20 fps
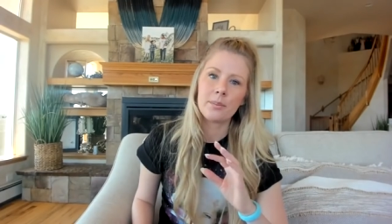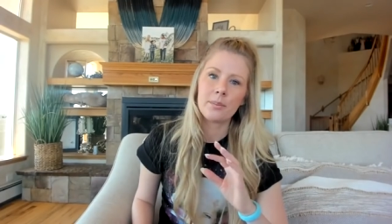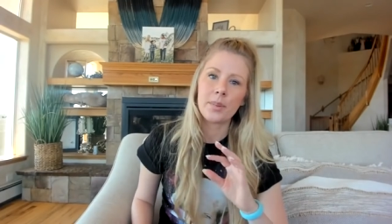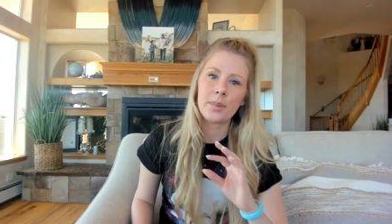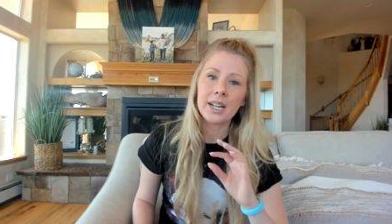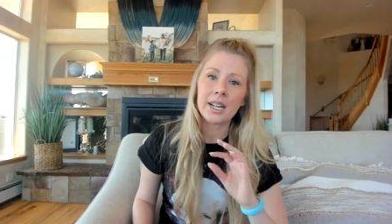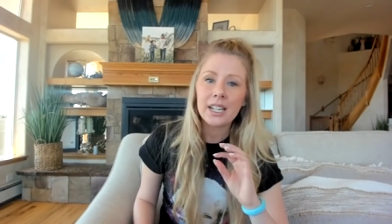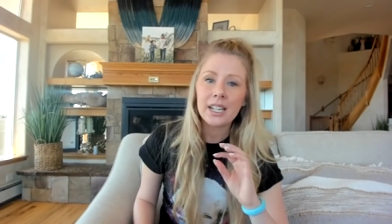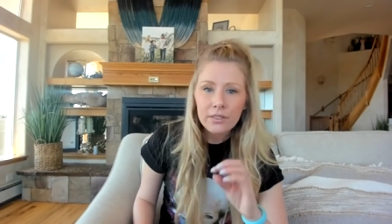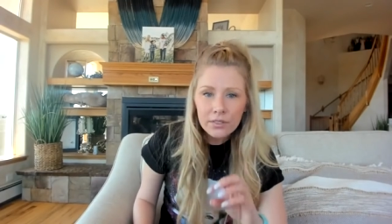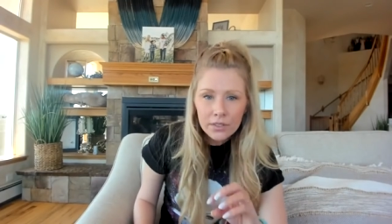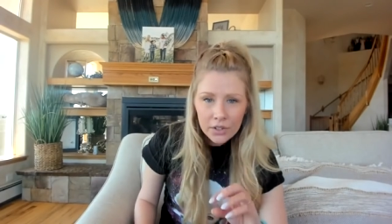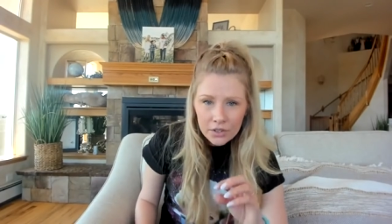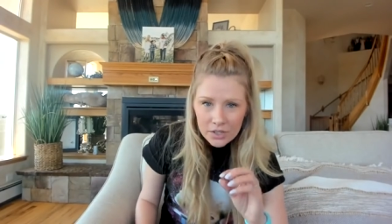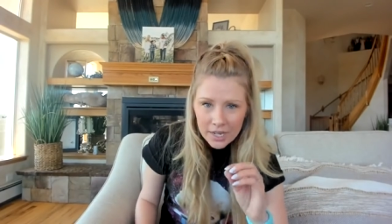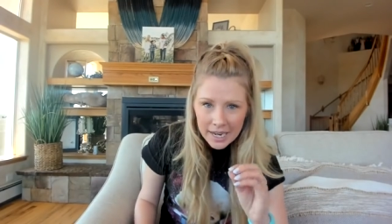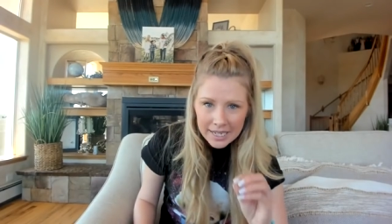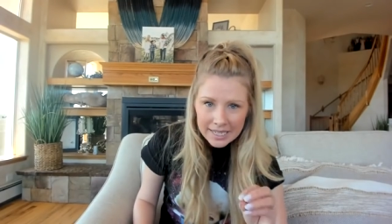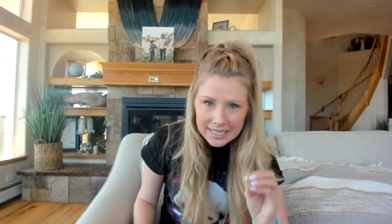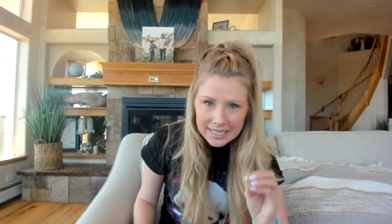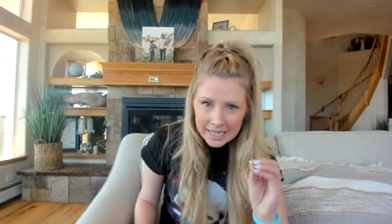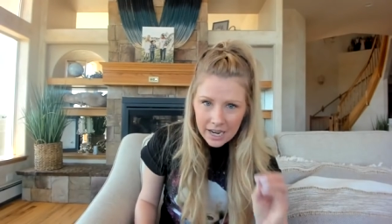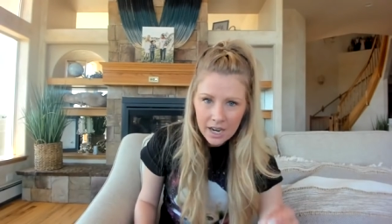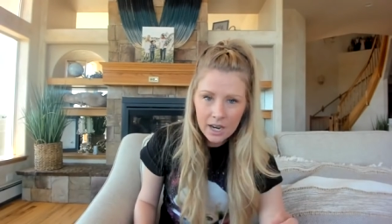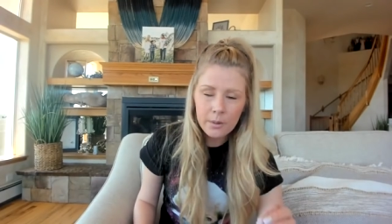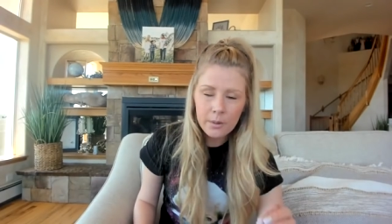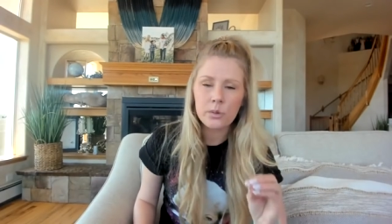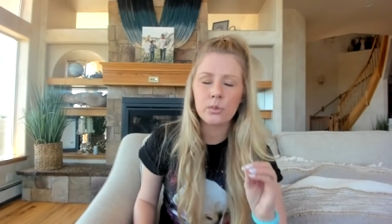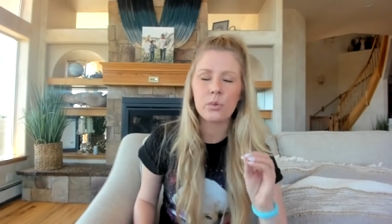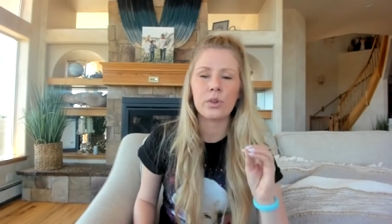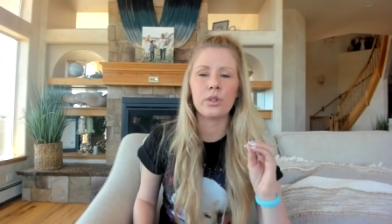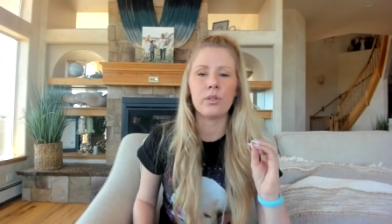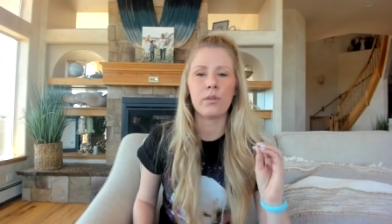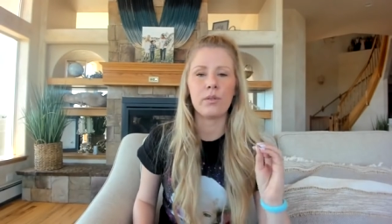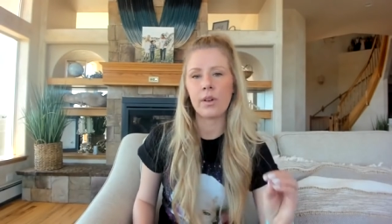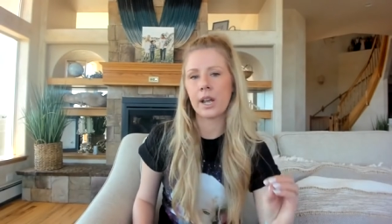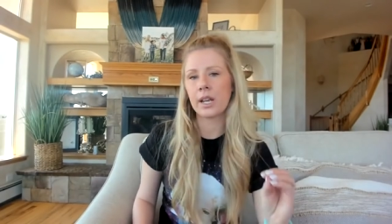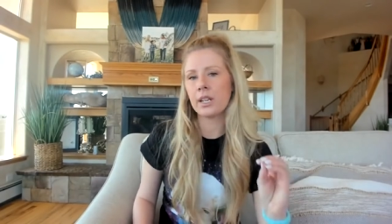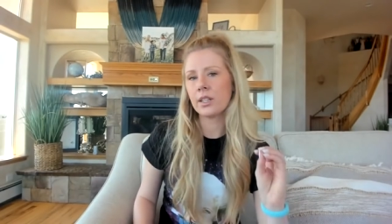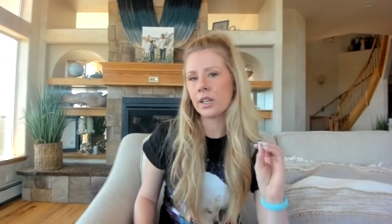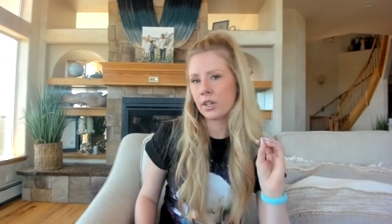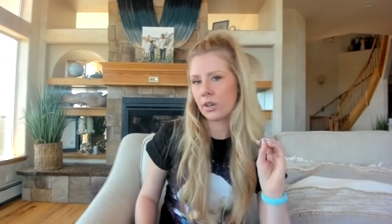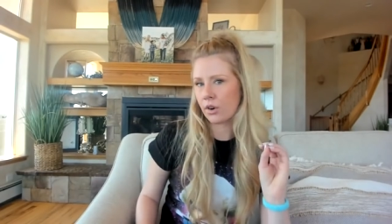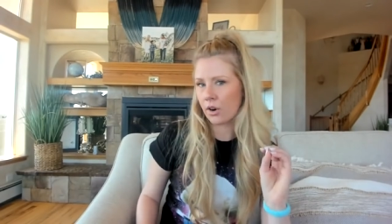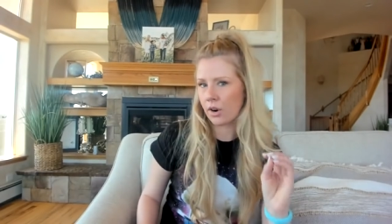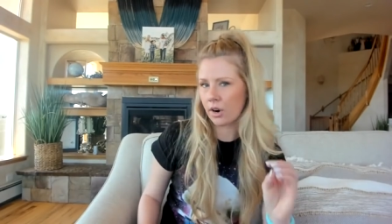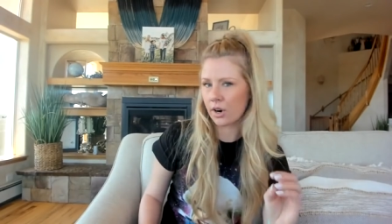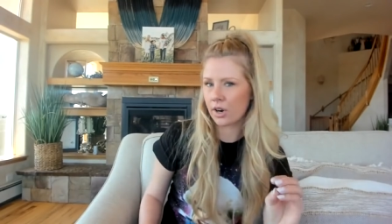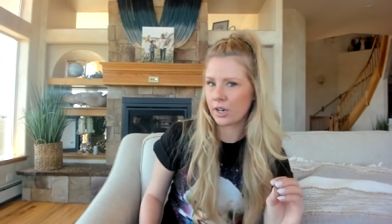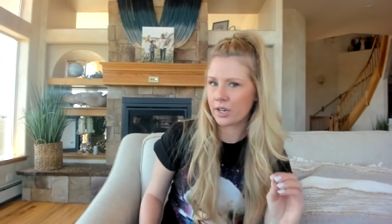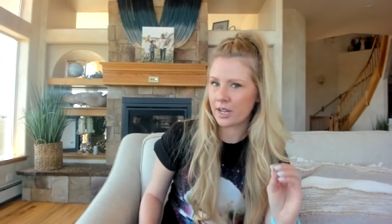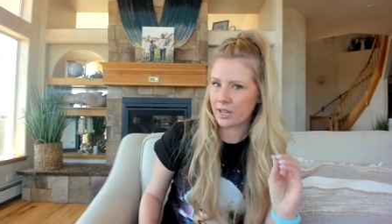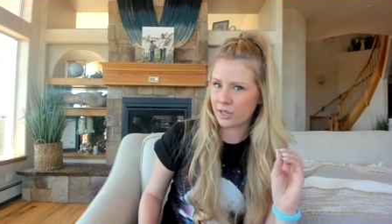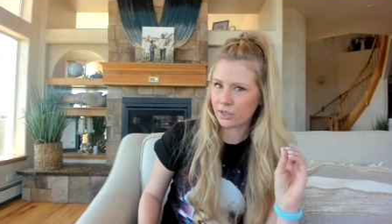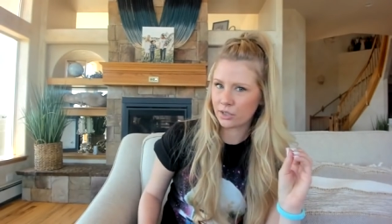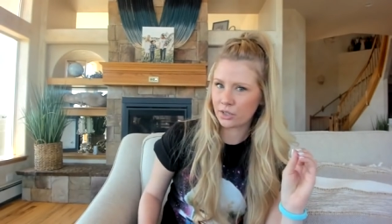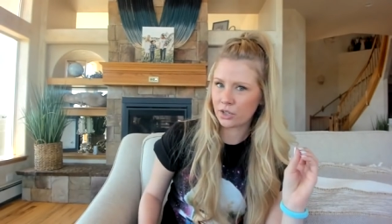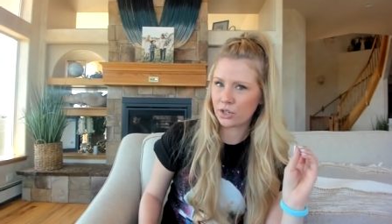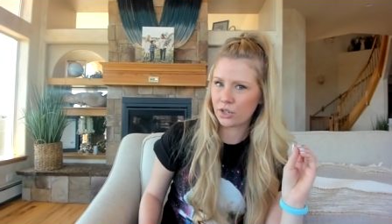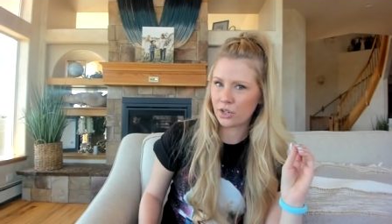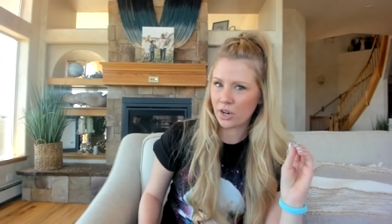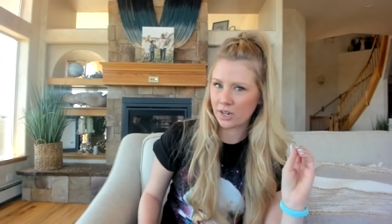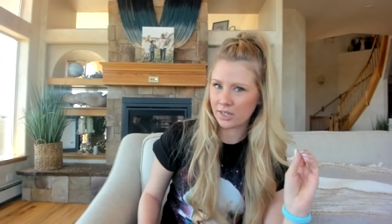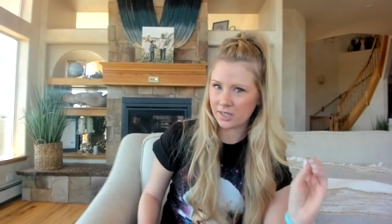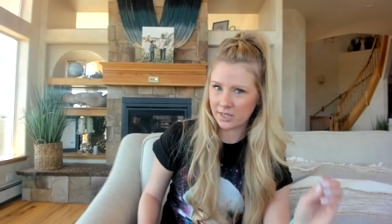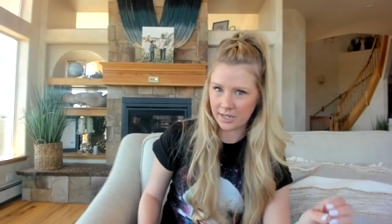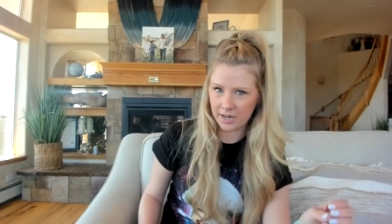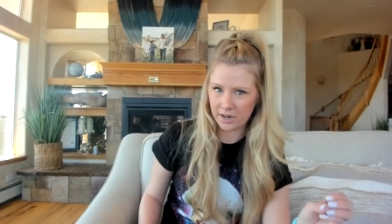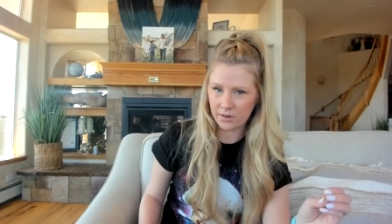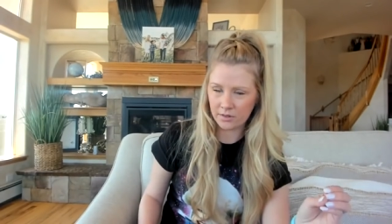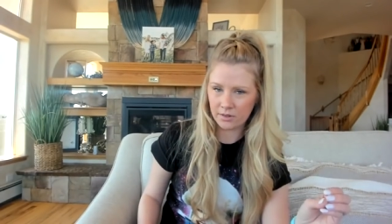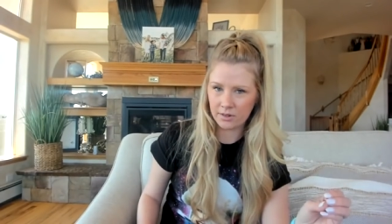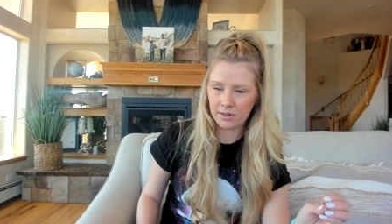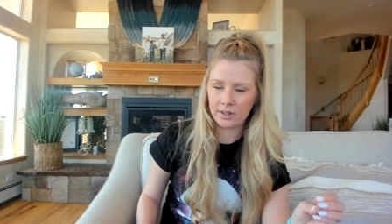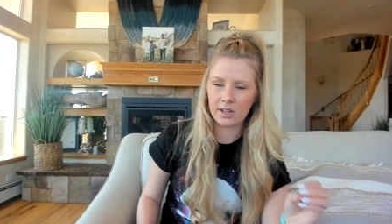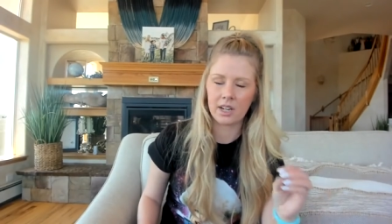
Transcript: But if there's any times where you find that your heart has shut down,